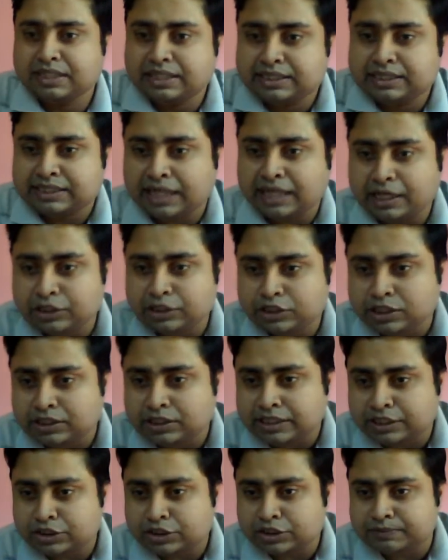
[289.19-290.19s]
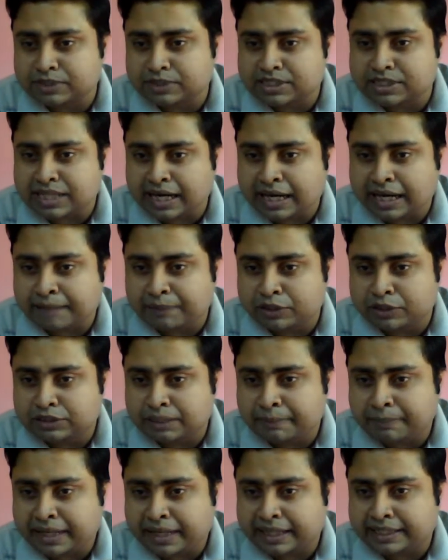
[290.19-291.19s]
Shantan Dasgupta said about
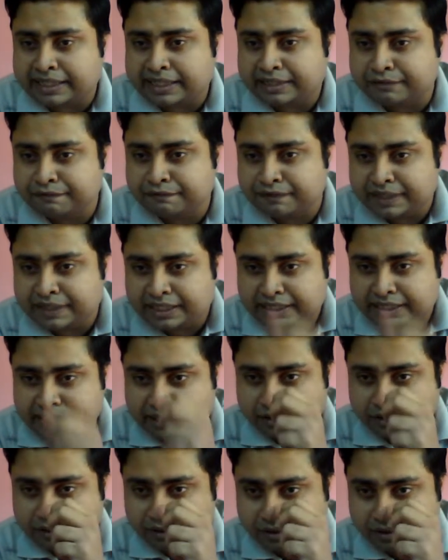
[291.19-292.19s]
the magnetic field,